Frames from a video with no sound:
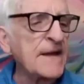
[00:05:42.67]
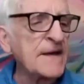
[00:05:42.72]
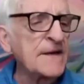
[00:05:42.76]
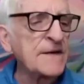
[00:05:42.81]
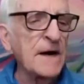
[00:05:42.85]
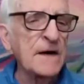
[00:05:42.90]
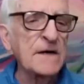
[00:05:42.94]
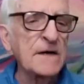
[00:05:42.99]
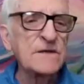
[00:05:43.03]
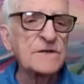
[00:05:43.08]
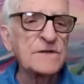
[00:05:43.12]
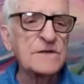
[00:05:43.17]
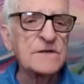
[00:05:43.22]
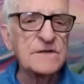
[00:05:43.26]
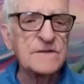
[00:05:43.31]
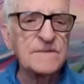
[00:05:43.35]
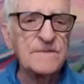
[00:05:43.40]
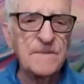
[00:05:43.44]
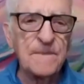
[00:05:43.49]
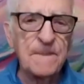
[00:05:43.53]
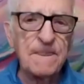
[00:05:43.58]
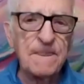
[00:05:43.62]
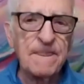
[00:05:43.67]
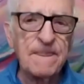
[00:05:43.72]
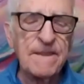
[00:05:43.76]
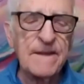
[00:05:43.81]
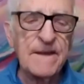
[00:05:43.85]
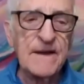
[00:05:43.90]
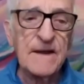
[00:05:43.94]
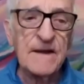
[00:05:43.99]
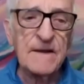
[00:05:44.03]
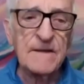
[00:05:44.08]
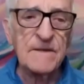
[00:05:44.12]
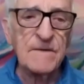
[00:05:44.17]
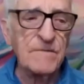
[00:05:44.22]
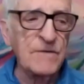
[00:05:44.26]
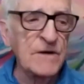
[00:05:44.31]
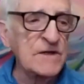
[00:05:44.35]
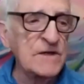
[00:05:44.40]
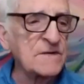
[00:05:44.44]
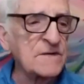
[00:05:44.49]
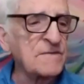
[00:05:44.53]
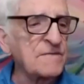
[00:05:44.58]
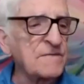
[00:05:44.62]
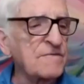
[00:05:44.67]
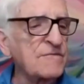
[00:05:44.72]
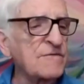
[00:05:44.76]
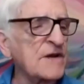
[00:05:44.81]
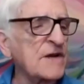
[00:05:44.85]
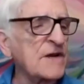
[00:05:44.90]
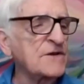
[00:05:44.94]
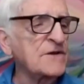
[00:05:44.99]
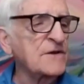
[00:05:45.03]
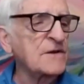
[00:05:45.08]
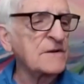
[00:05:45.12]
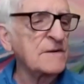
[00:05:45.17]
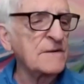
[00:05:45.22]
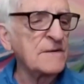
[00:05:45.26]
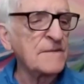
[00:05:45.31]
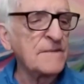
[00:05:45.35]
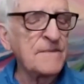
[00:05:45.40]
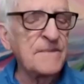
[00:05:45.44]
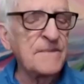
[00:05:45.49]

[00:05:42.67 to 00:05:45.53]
and us, and the rest of creation.